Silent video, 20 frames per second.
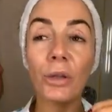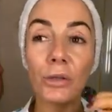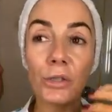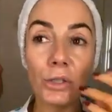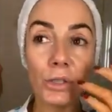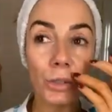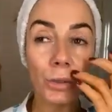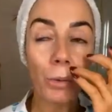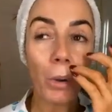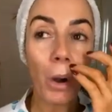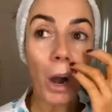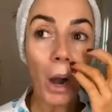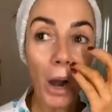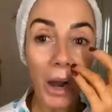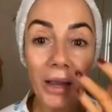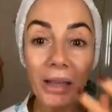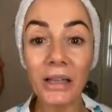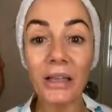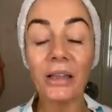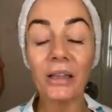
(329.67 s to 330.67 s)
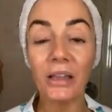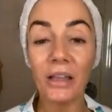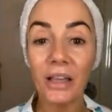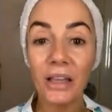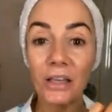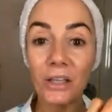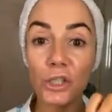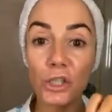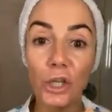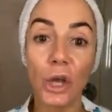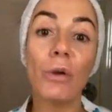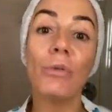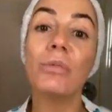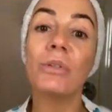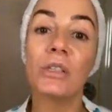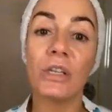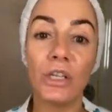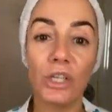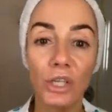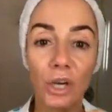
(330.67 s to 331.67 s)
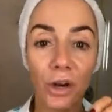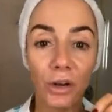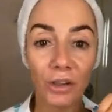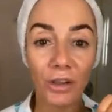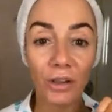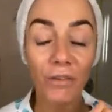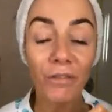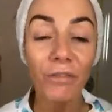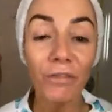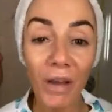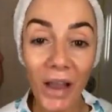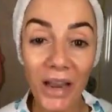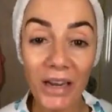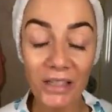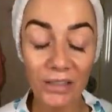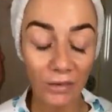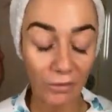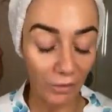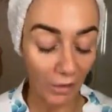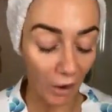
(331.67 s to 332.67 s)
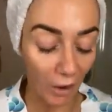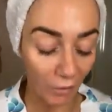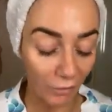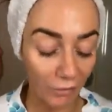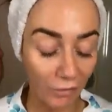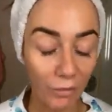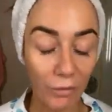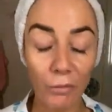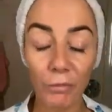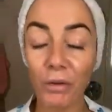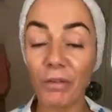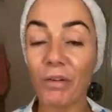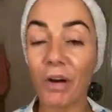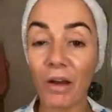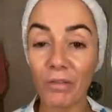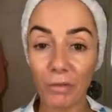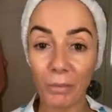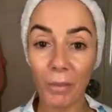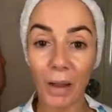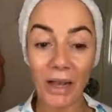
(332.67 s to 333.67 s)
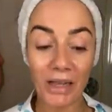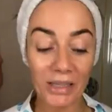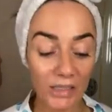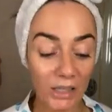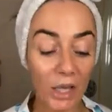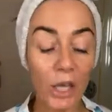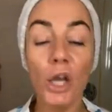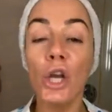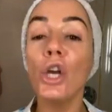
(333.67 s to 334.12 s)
to heighten the dosage or the effect of Revive Masque,